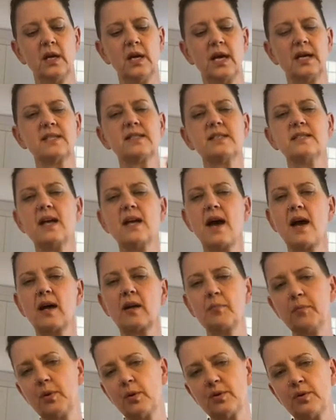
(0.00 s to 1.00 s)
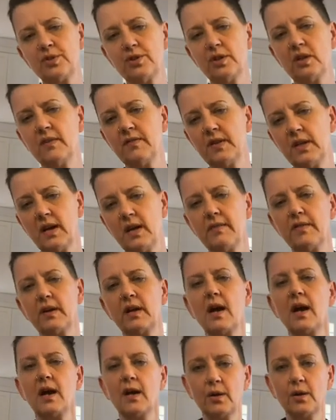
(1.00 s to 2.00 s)
A snack portion of an
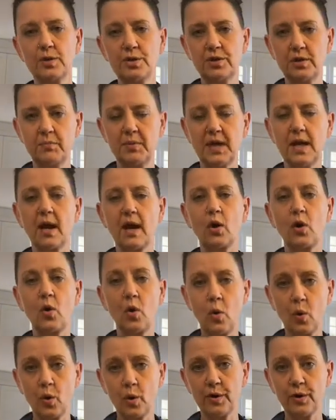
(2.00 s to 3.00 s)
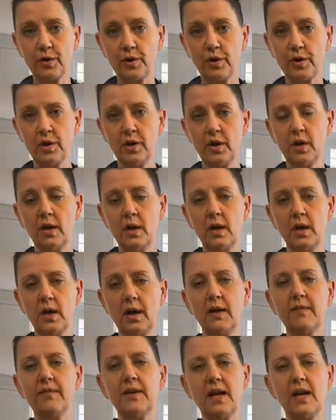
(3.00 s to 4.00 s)
avocado should be a quarter
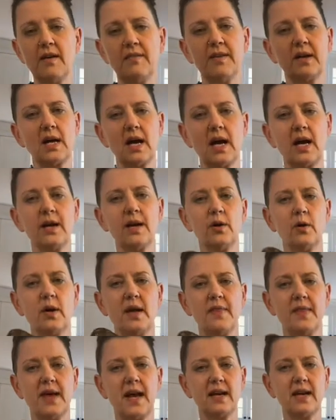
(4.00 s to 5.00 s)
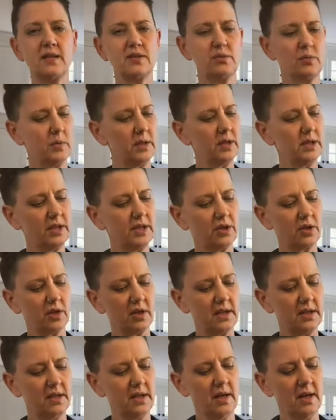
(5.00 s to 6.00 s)
of an avocado, and that is really
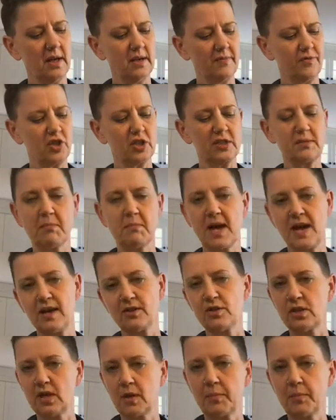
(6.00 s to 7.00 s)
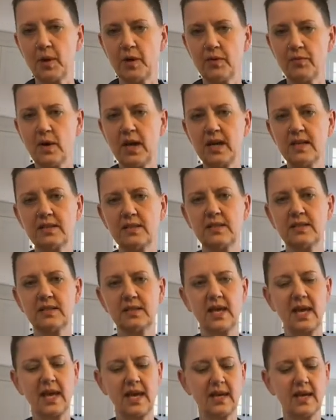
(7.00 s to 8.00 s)
good, just mashed up on rice
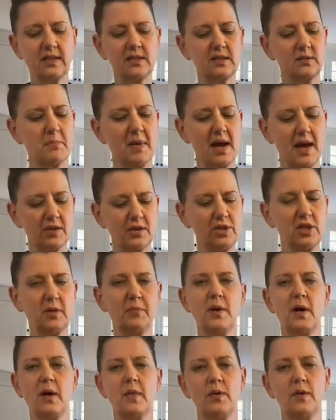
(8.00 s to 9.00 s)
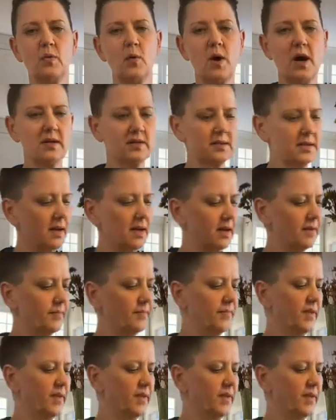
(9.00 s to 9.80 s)
cakes, mashed up on the wasa,